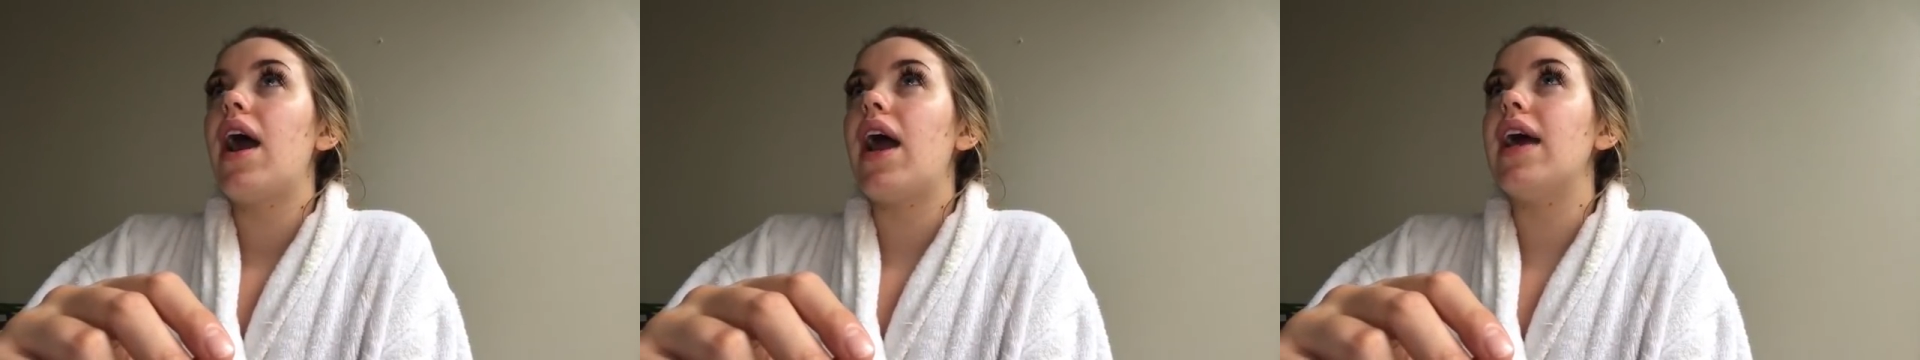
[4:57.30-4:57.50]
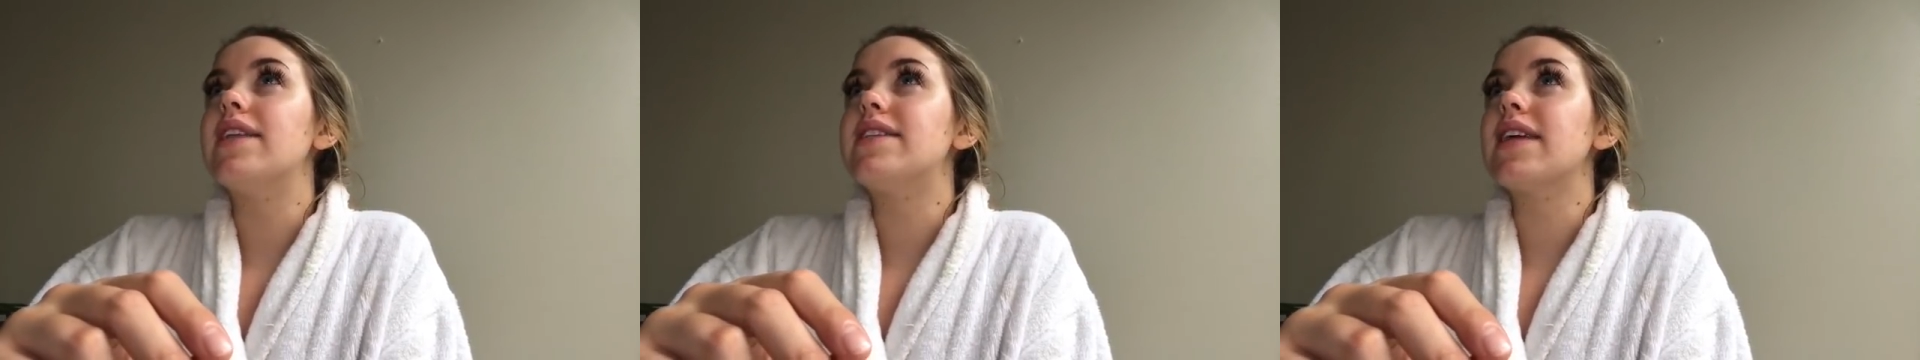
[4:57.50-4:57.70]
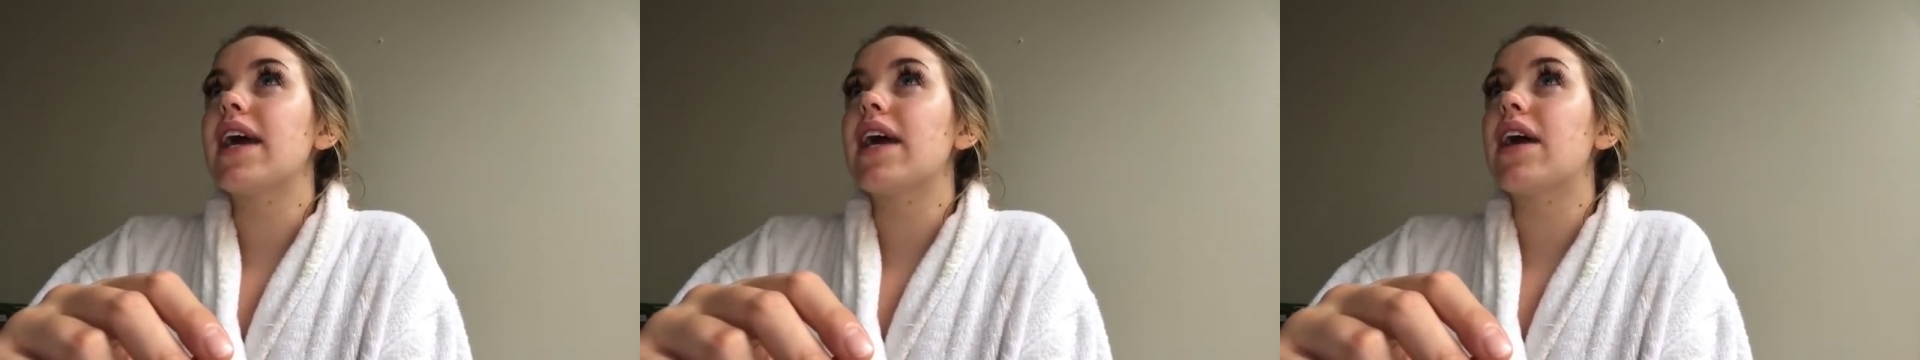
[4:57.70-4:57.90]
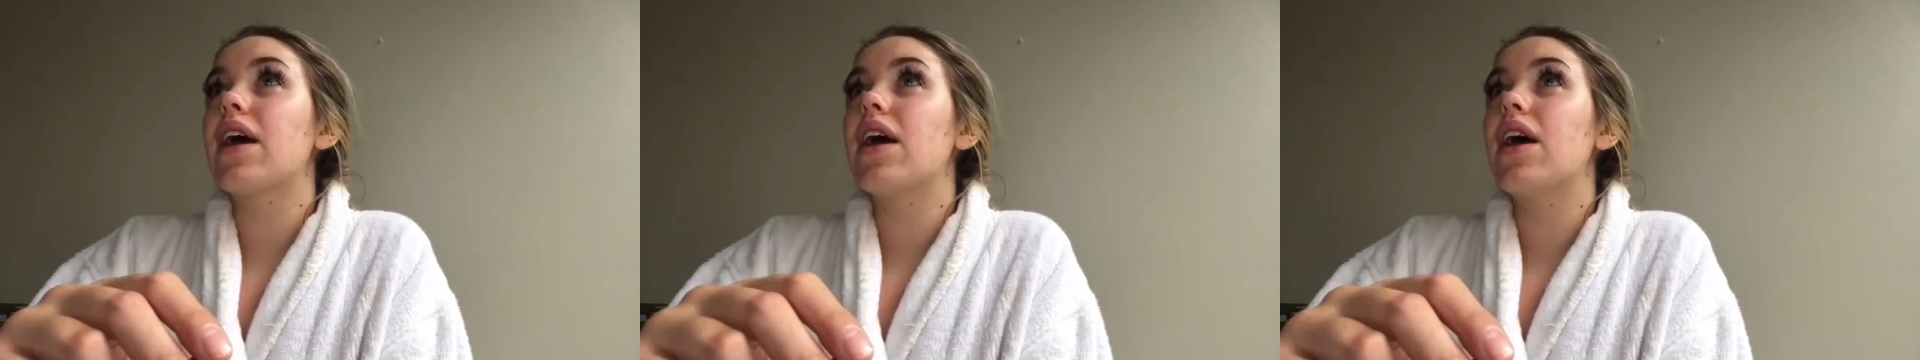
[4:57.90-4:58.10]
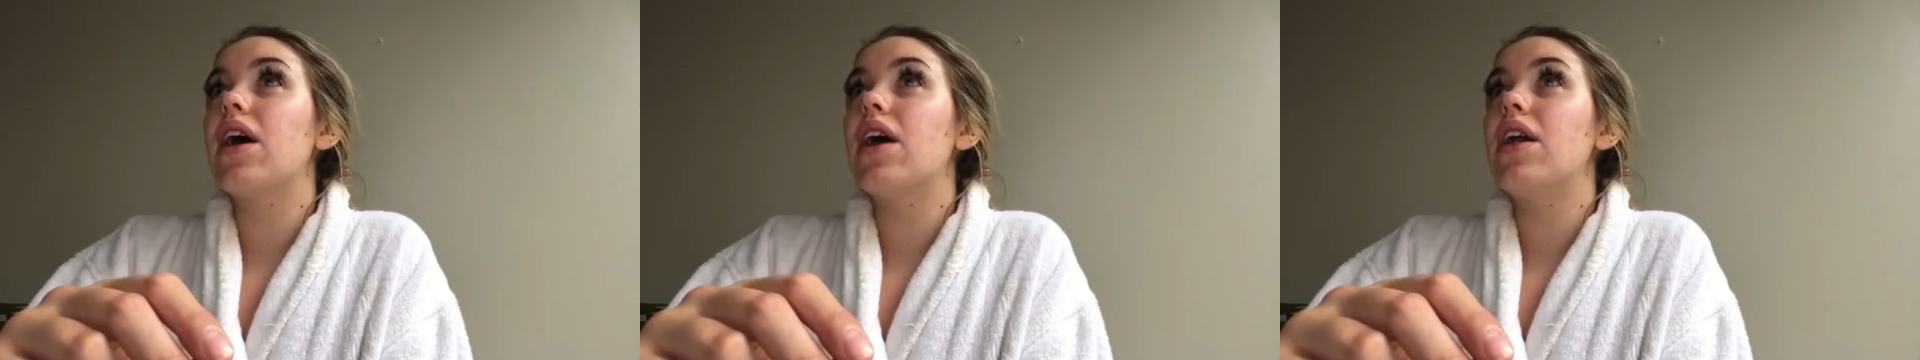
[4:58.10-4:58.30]
it's, like,
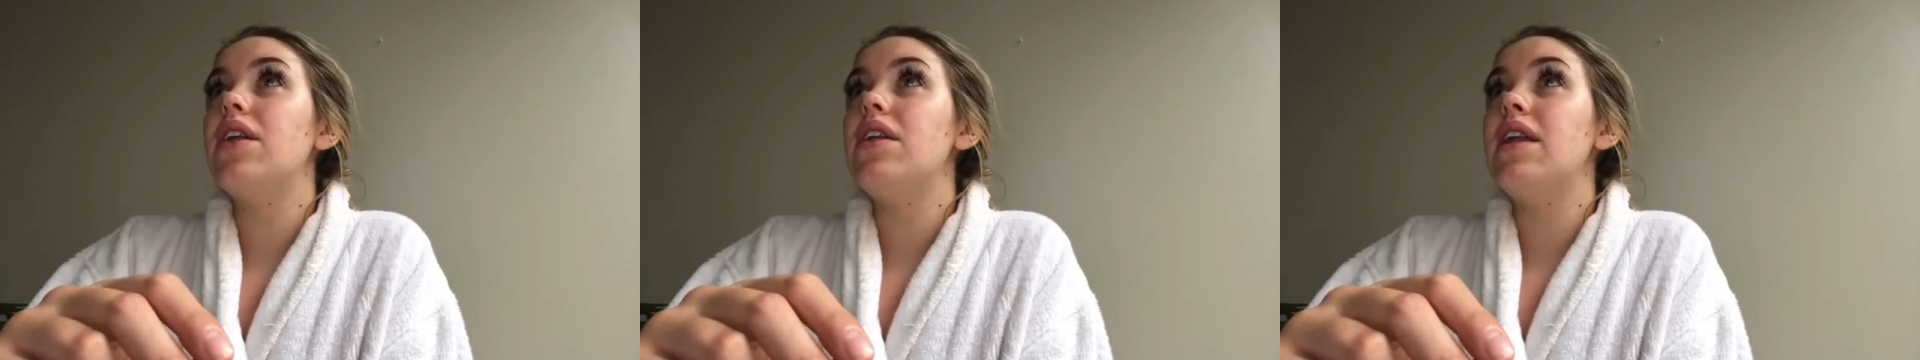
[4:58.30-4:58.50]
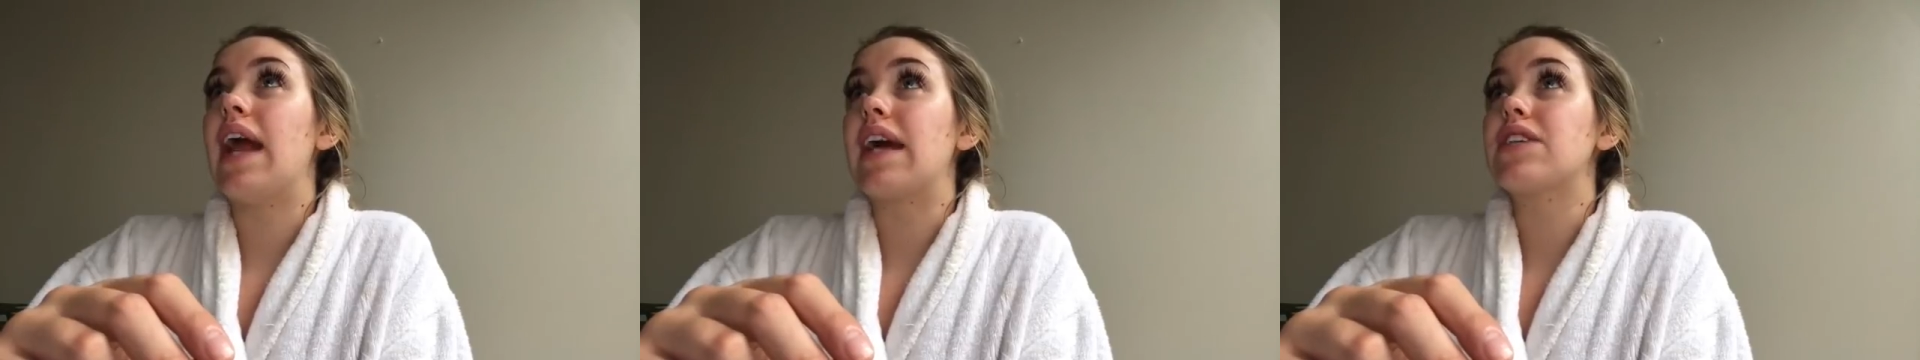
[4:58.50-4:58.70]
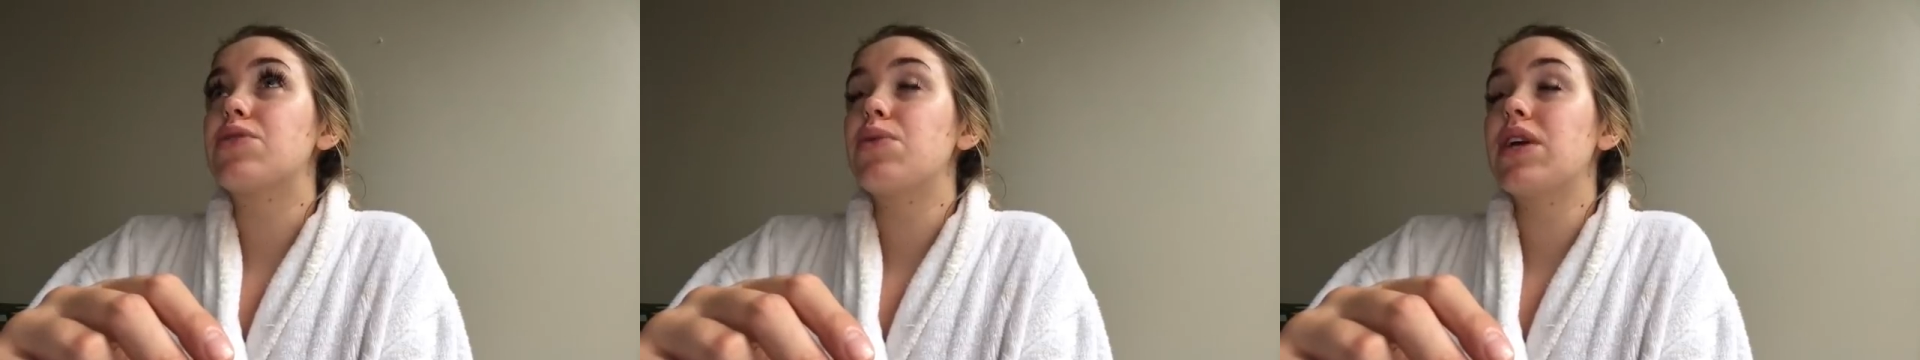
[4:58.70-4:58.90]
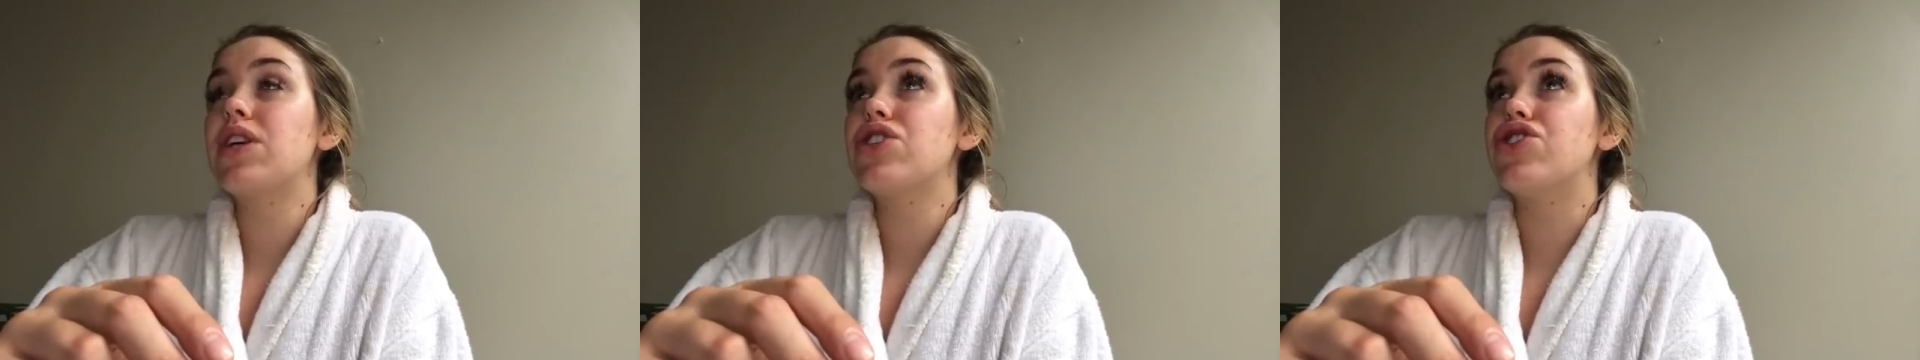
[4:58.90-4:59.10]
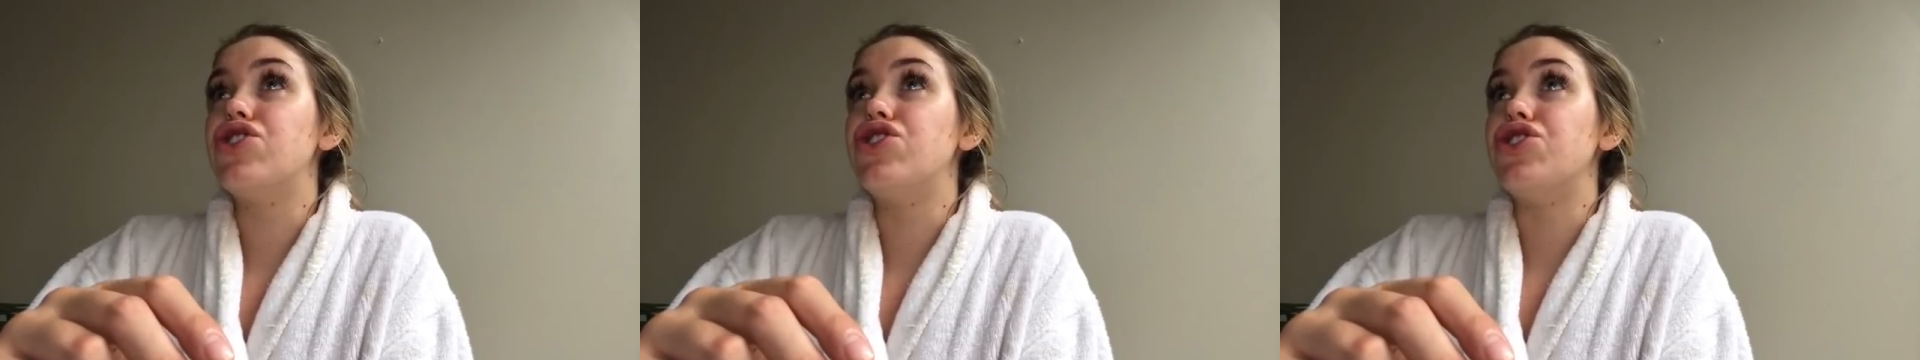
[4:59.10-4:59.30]
Next week
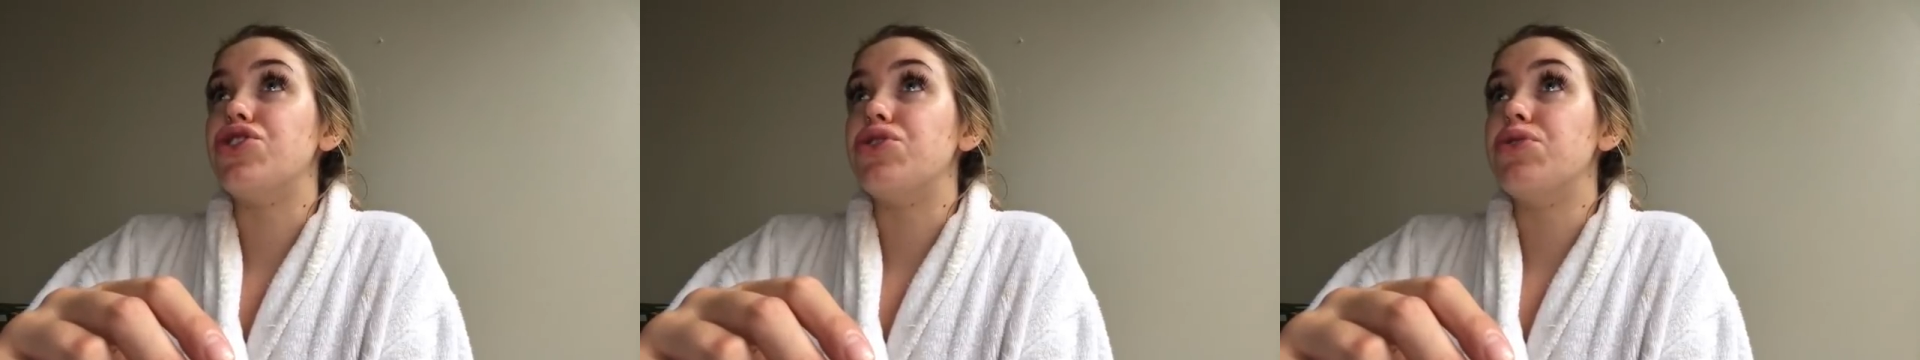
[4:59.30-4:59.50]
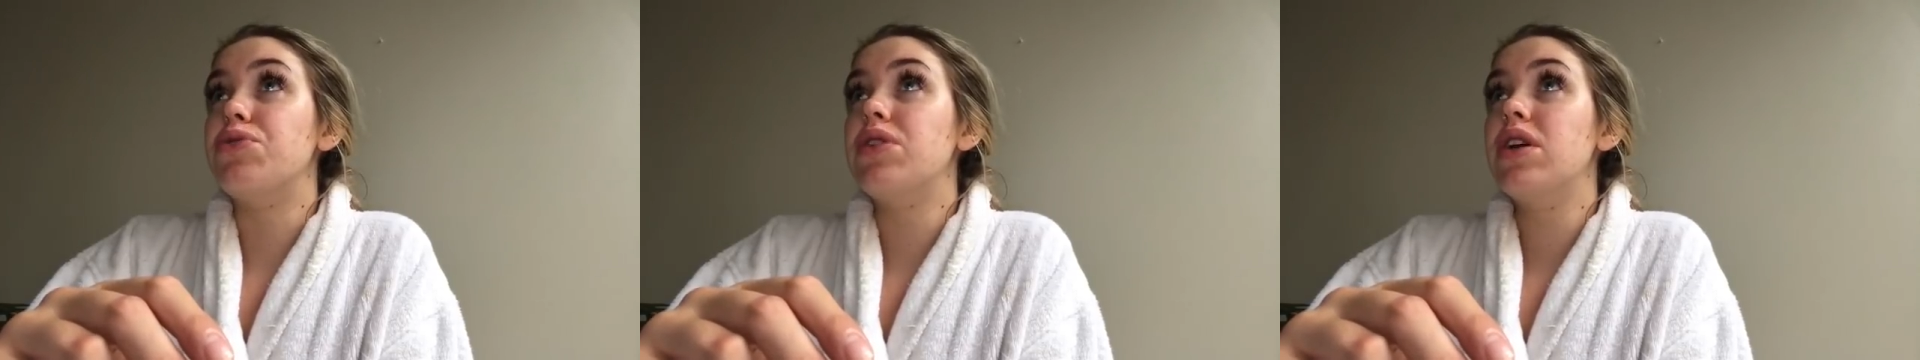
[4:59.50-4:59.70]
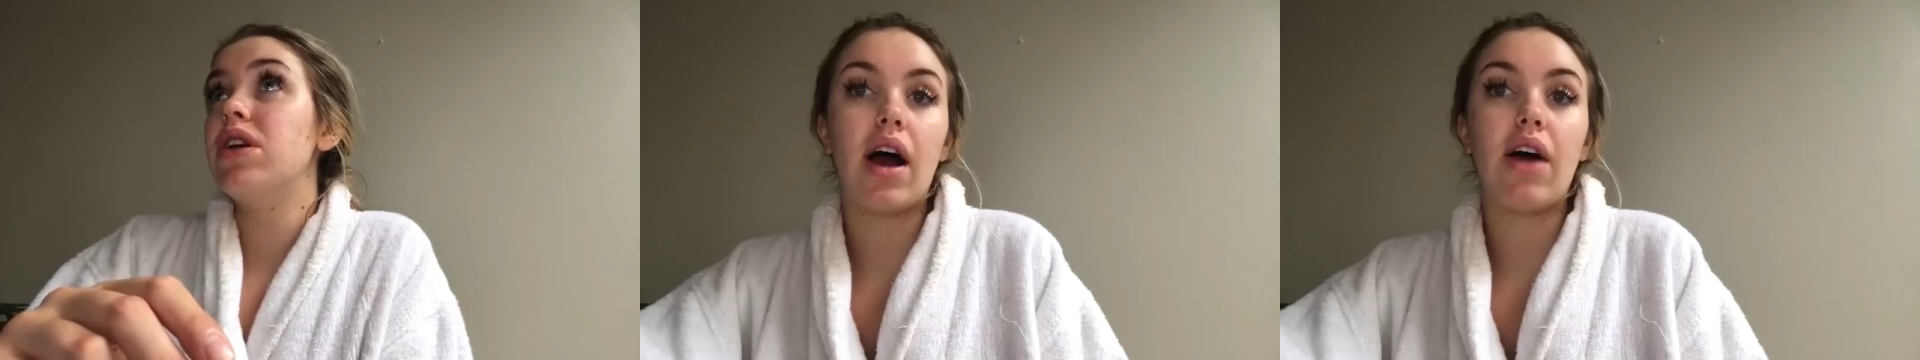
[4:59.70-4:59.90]
is June.